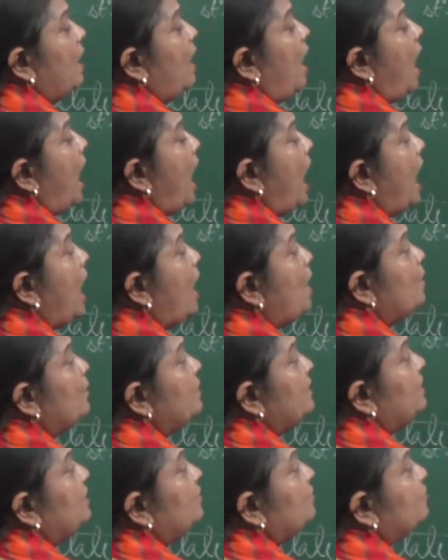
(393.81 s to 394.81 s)

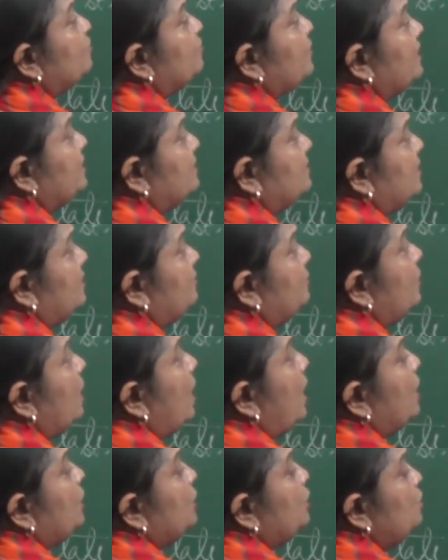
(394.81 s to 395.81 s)
how effective
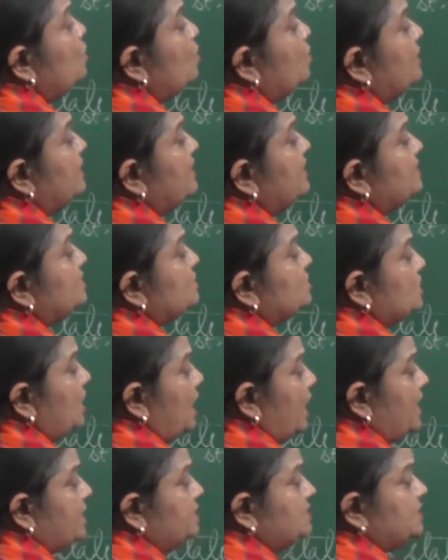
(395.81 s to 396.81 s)
nuclear
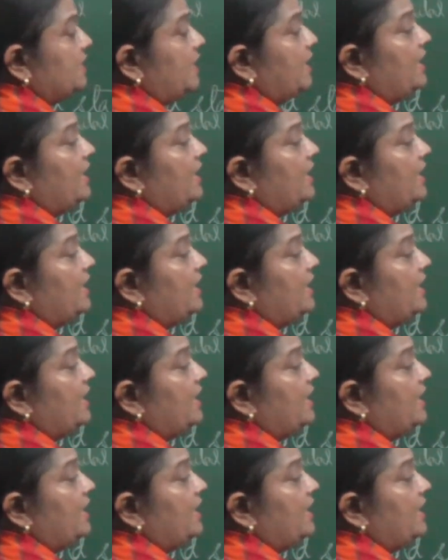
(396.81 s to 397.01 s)
charge